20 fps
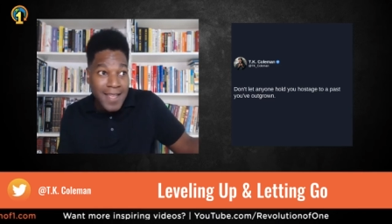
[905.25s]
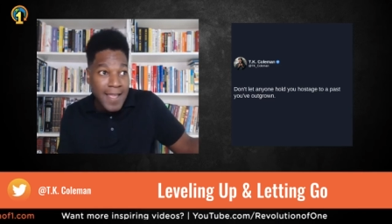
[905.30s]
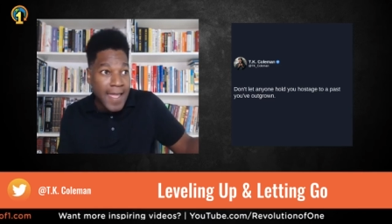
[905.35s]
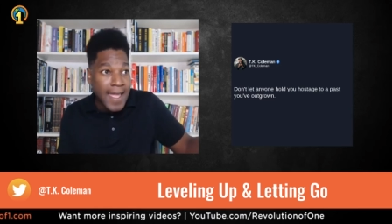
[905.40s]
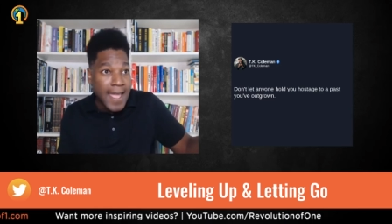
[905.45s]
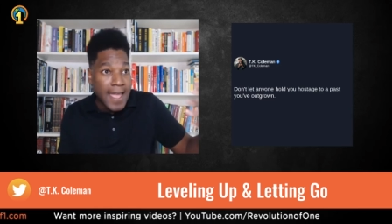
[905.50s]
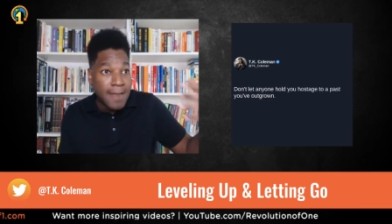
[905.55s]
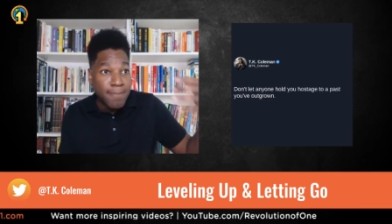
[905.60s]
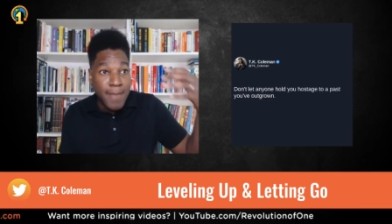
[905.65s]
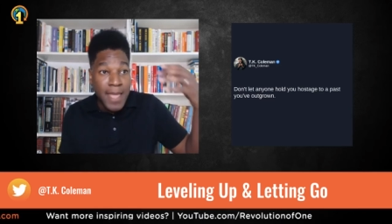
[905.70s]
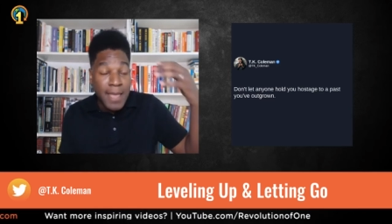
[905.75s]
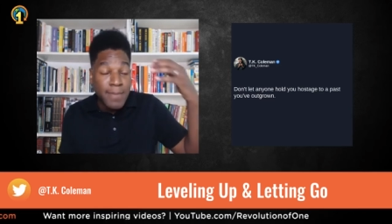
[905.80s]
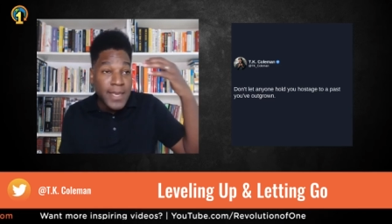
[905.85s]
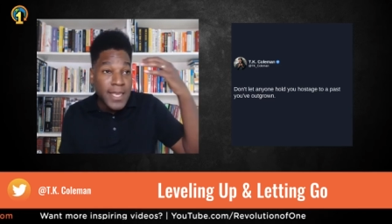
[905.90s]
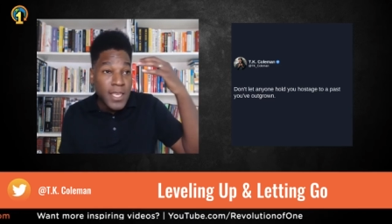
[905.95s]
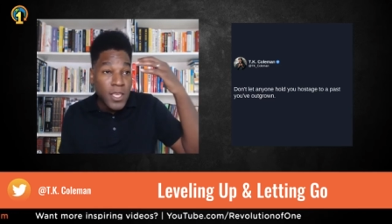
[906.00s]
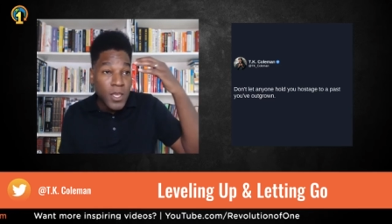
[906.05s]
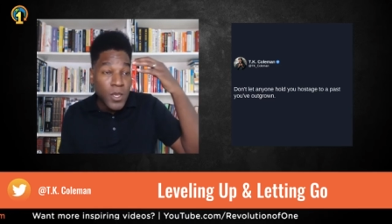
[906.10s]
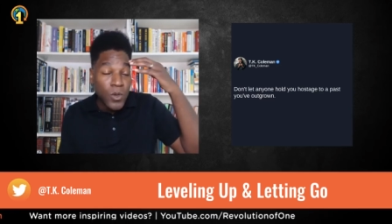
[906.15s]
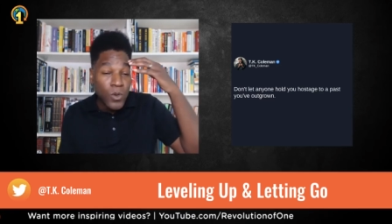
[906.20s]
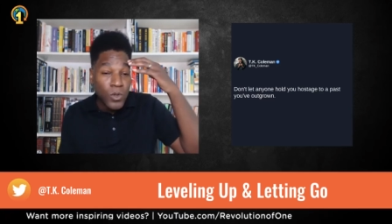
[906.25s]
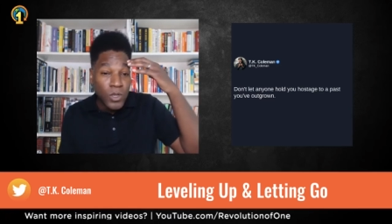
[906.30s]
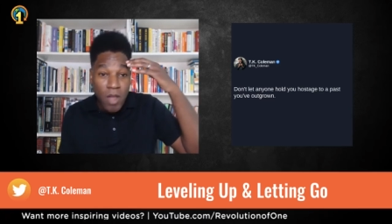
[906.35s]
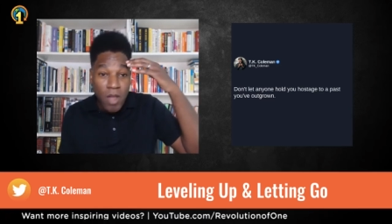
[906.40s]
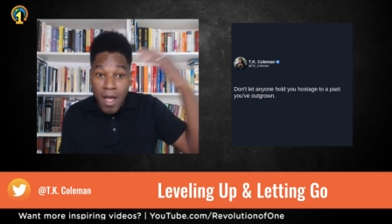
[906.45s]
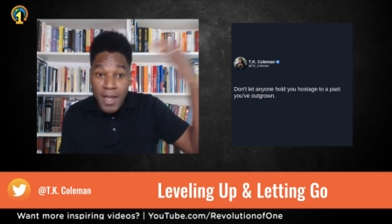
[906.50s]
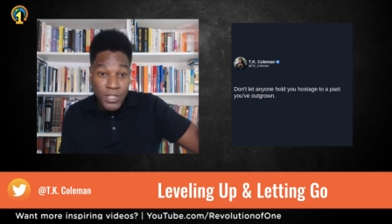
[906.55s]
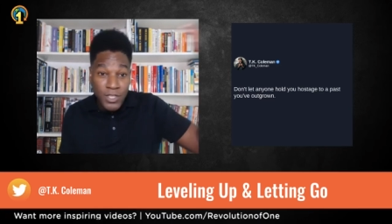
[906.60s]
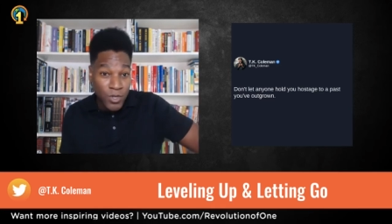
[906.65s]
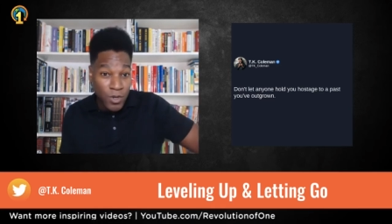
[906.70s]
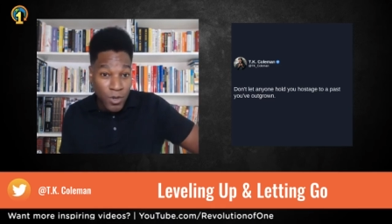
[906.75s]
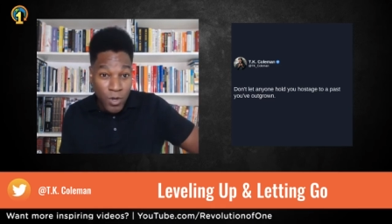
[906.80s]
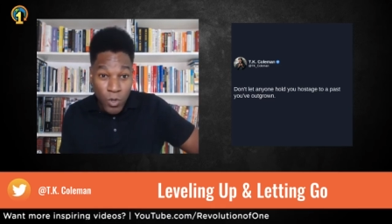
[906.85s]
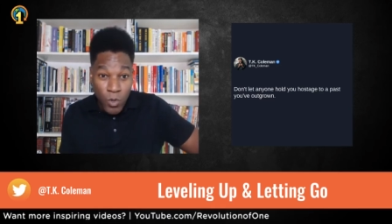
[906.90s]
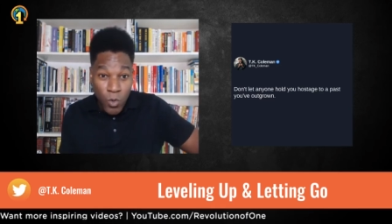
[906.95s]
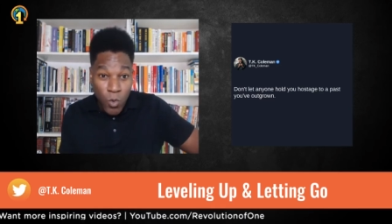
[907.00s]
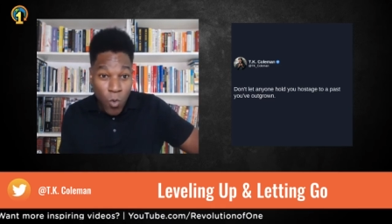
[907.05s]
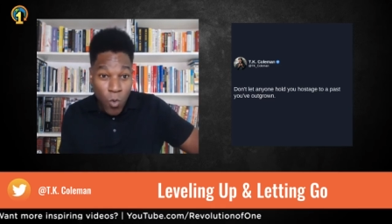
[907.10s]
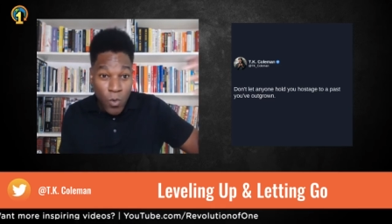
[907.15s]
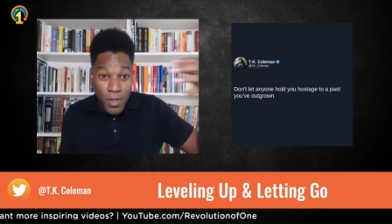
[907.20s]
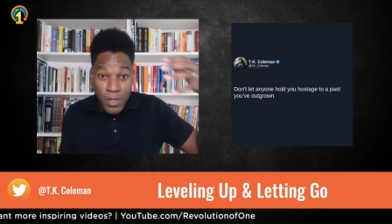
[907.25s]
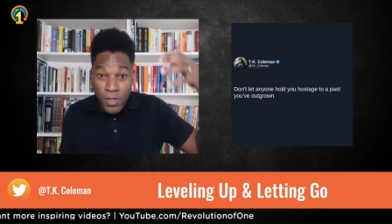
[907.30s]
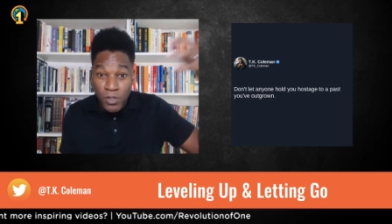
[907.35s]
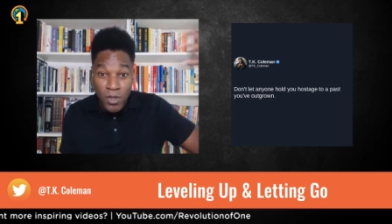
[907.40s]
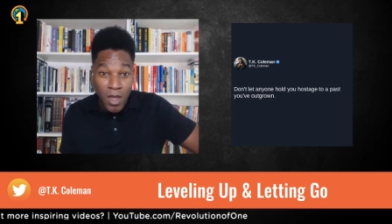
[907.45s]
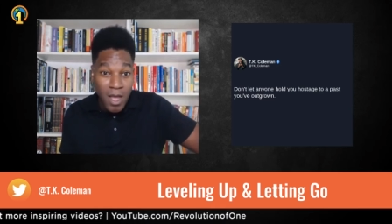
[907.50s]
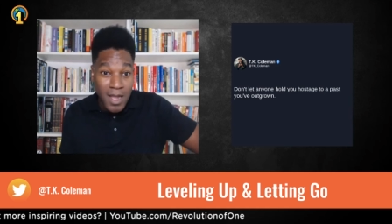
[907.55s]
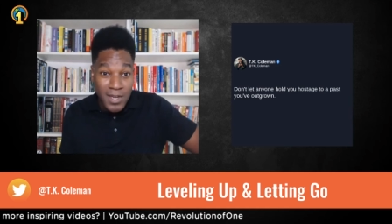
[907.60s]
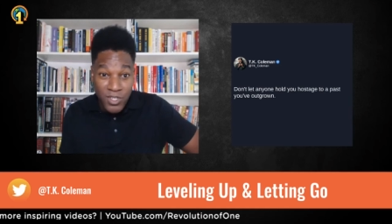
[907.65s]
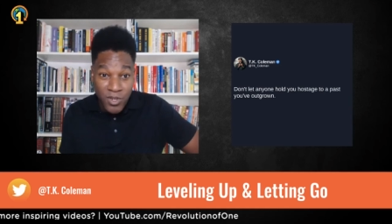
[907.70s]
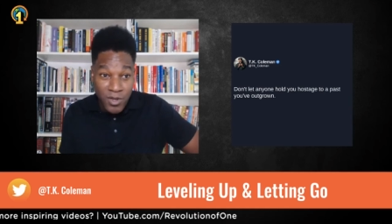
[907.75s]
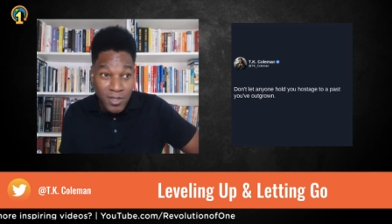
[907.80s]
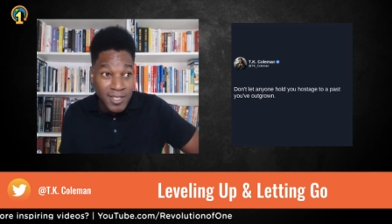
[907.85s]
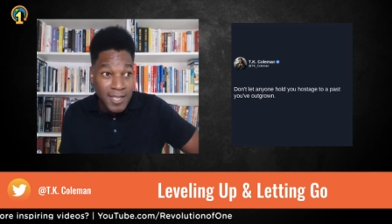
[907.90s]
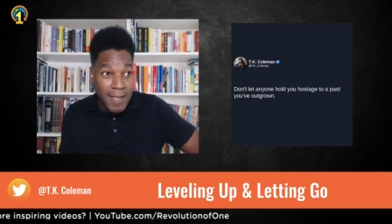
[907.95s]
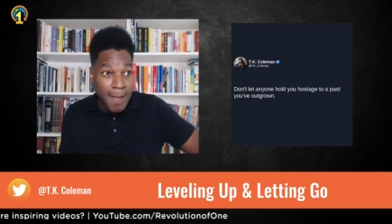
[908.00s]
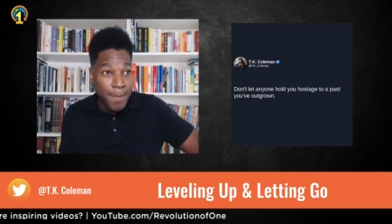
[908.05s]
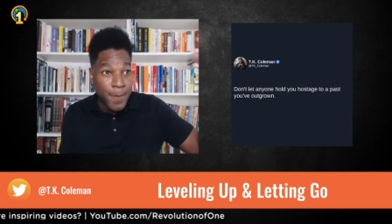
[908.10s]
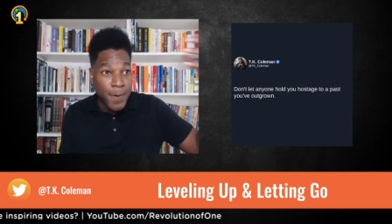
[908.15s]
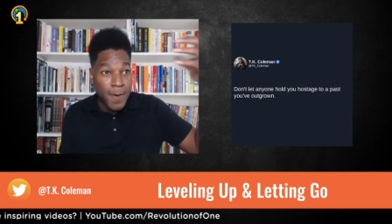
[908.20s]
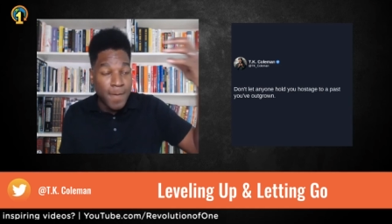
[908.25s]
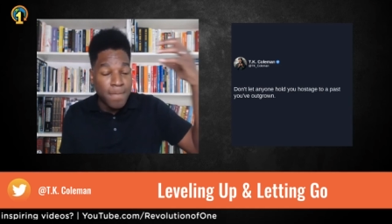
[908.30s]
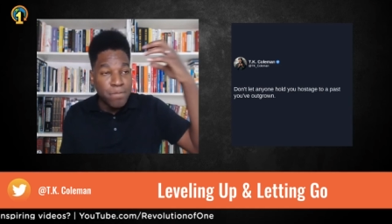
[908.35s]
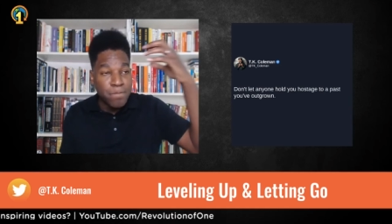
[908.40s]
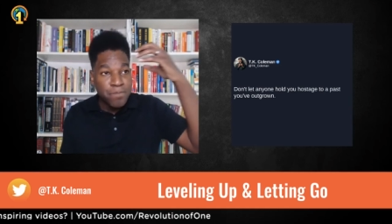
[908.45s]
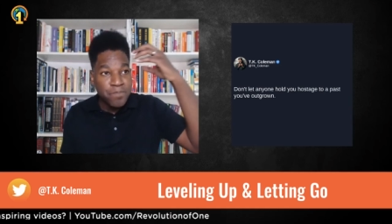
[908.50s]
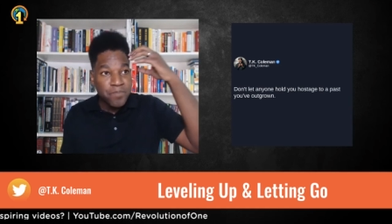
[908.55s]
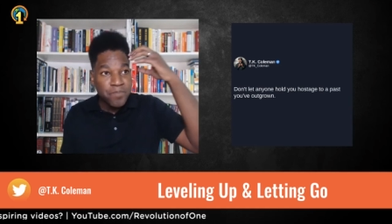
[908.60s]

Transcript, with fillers: and maybe you lost your cool, you lost your temper,